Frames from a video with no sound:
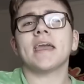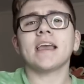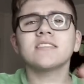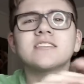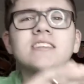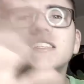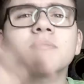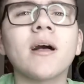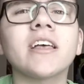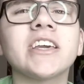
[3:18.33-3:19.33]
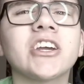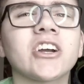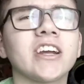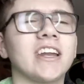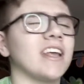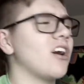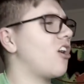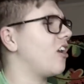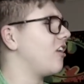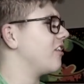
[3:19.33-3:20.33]
Instant smell of urine.
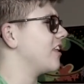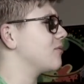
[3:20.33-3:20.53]
Oh,